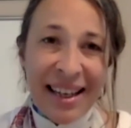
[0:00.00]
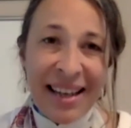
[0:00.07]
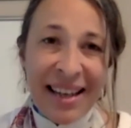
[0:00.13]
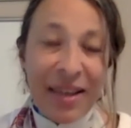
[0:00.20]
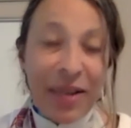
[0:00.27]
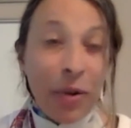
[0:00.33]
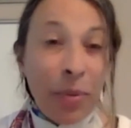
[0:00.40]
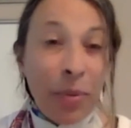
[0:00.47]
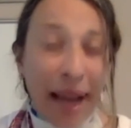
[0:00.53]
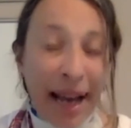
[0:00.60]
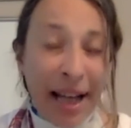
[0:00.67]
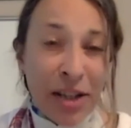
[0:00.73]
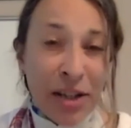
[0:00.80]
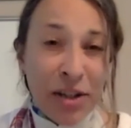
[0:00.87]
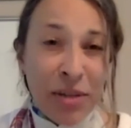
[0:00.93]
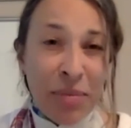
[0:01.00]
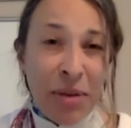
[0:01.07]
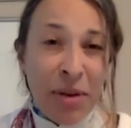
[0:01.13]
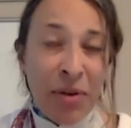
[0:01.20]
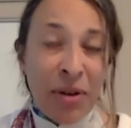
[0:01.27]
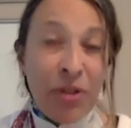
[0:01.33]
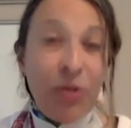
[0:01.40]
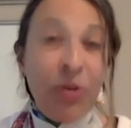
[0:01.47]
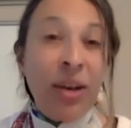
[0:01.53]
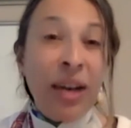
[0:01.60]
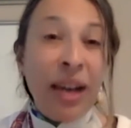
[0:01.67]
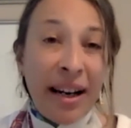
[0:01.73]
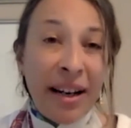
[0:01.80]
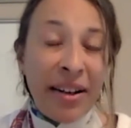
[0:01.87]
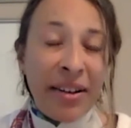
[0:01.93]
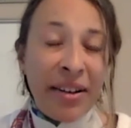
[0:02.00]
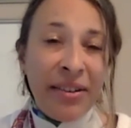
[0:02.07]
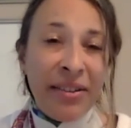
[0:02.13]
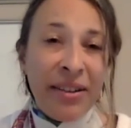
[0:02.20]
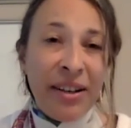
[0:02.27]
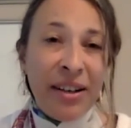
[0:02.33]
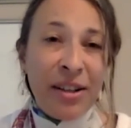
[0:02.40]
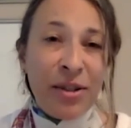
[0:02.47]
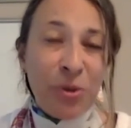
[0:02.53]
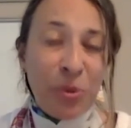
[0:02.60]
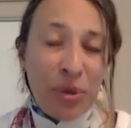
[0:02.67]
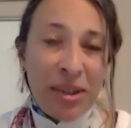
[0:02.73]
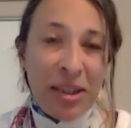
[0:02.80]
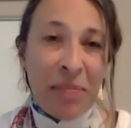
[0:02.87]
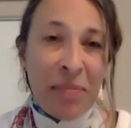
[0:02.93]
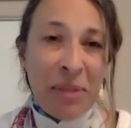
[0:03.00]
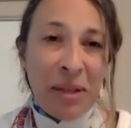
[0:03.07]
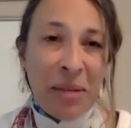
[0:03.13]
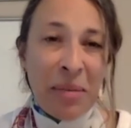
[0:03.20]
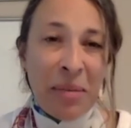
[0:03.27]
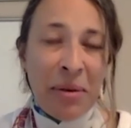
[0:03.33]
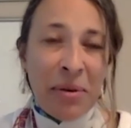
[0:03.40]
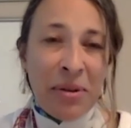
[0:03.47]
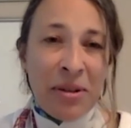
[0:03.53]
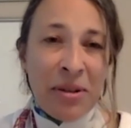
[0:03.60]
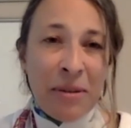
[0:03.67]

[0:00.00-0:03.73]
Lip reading: that you're passionate about and you care so deeply about?